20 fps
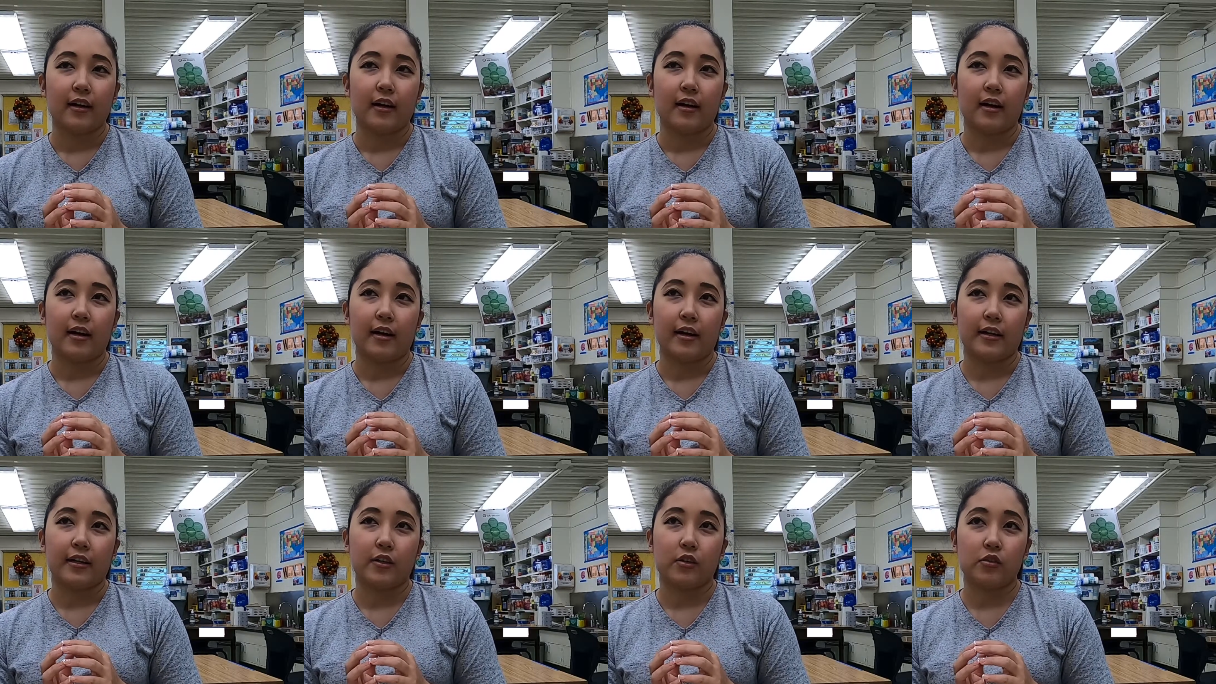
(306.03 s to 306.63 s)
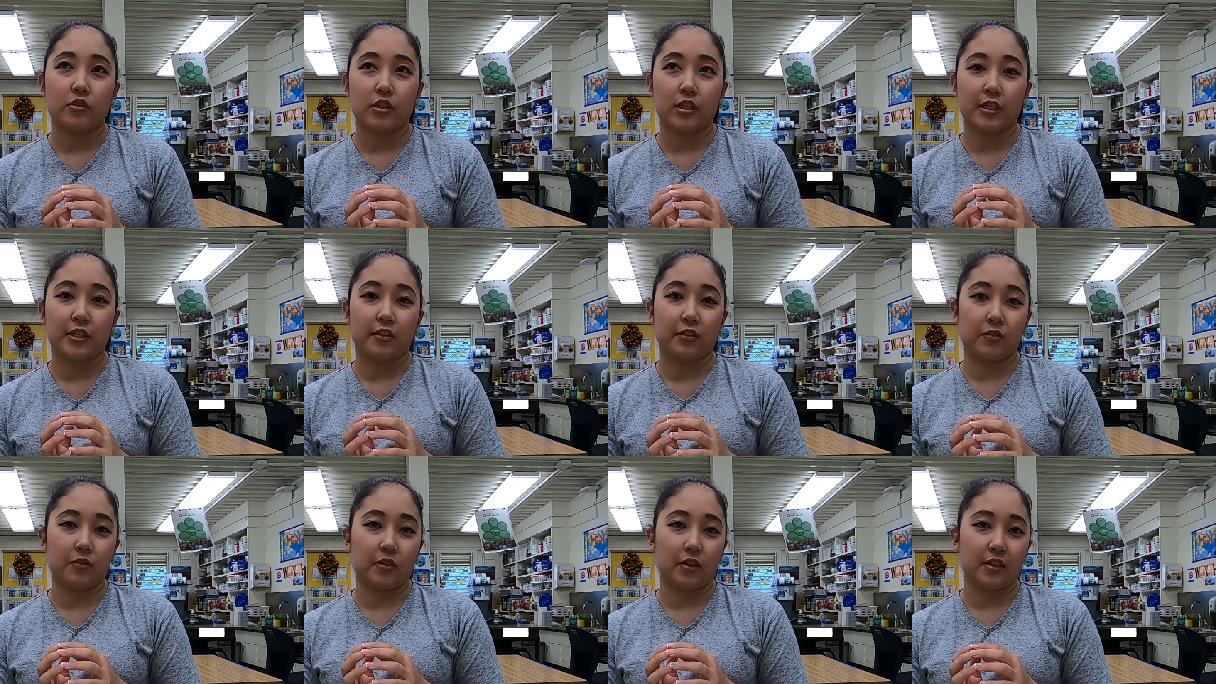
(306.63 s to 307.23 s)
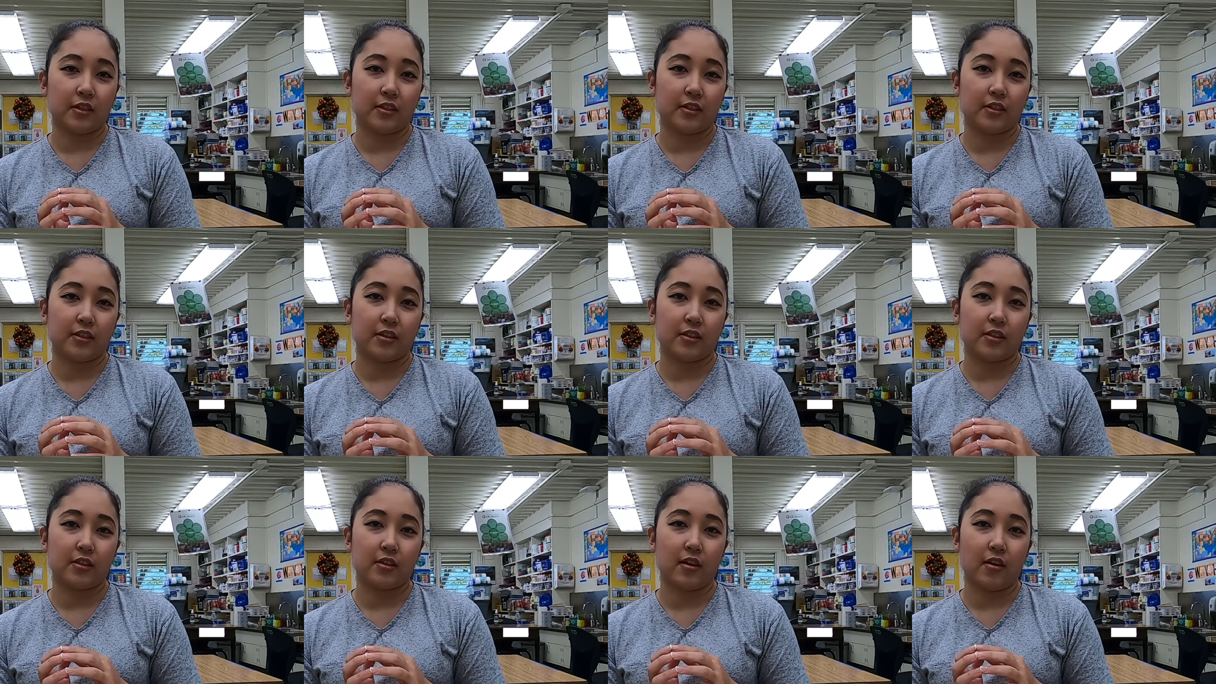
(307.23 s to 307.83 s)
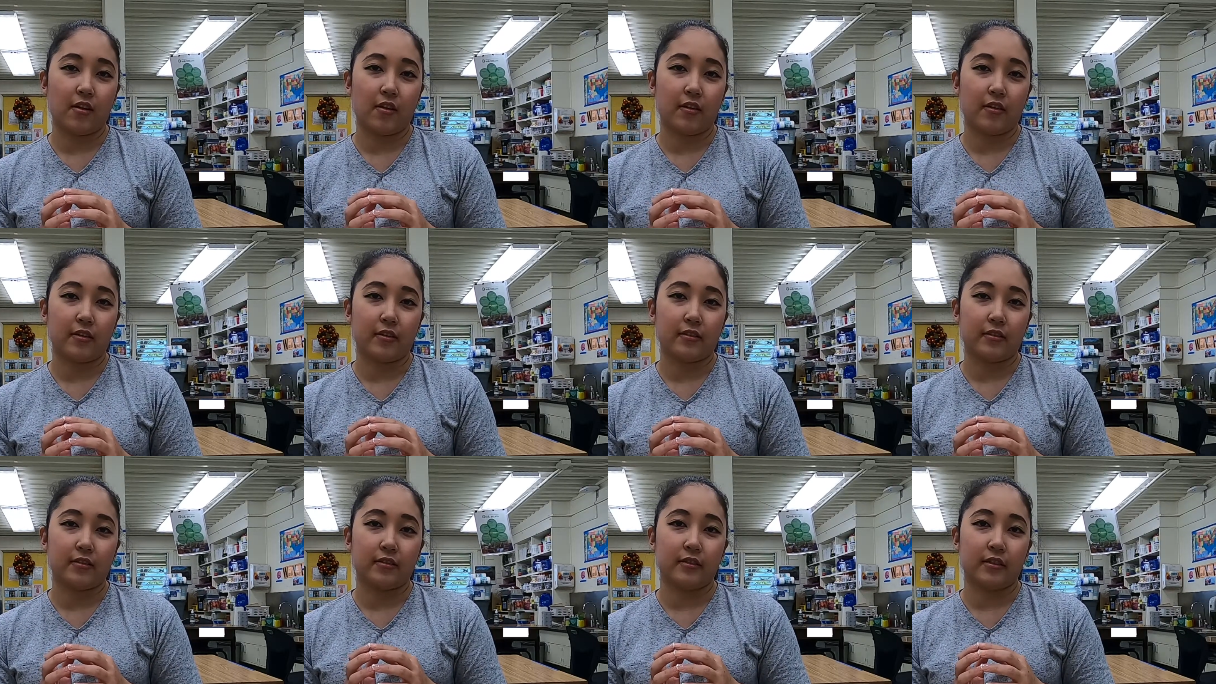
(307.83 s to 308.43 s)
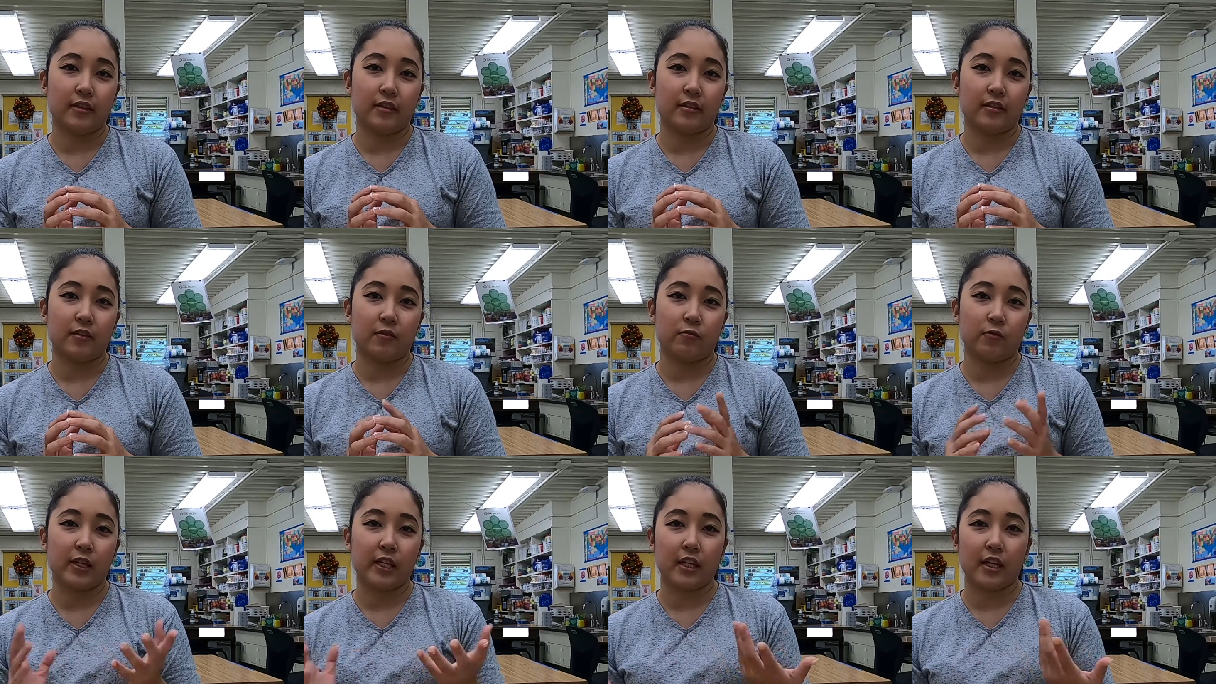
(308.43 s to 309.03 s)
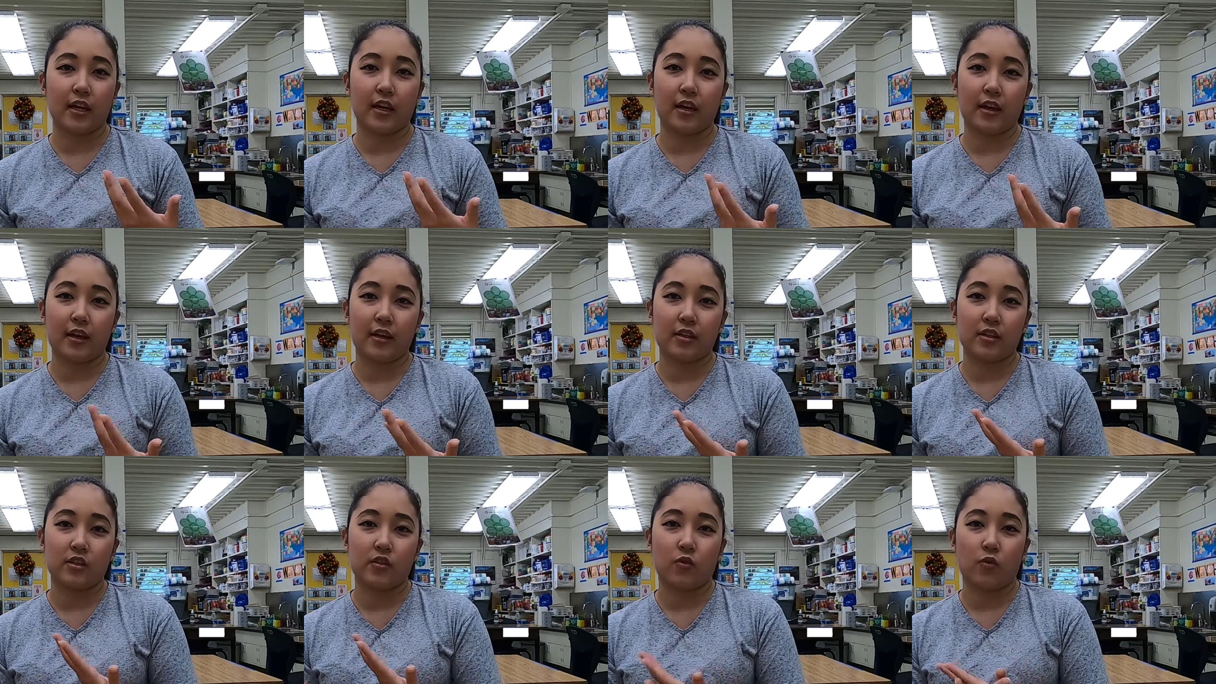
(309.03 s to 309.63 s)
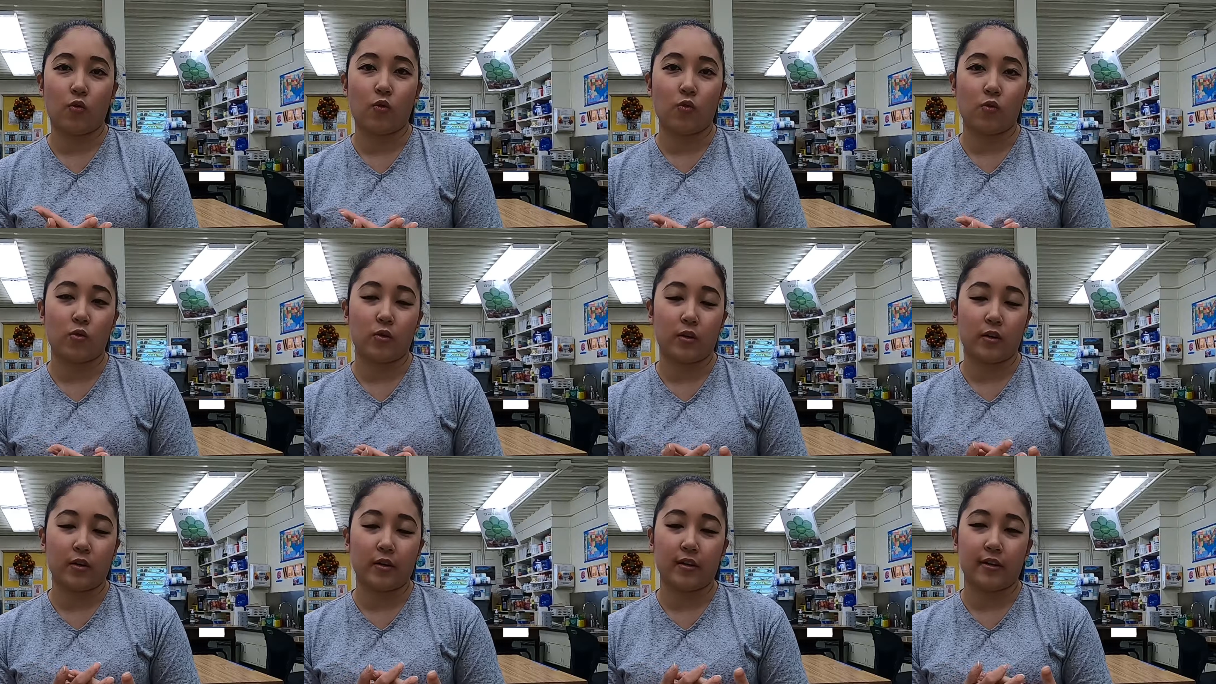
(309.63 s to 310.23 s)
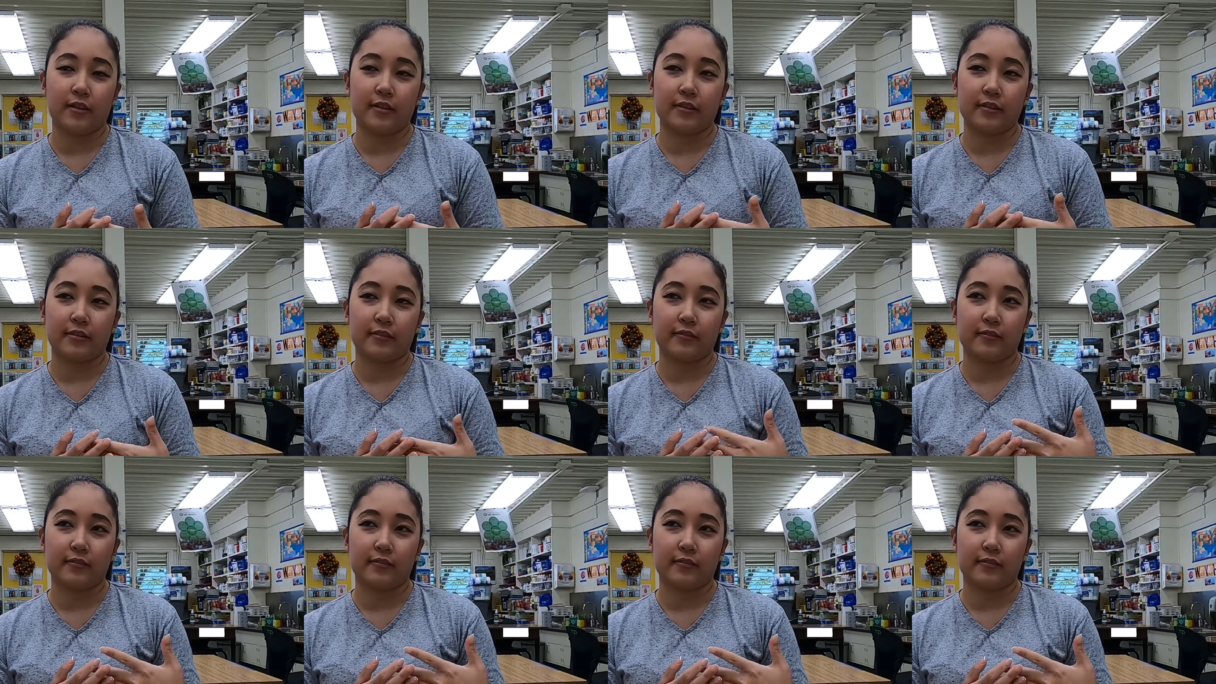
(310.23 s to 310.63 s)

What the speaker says: I usually do this on the weekend or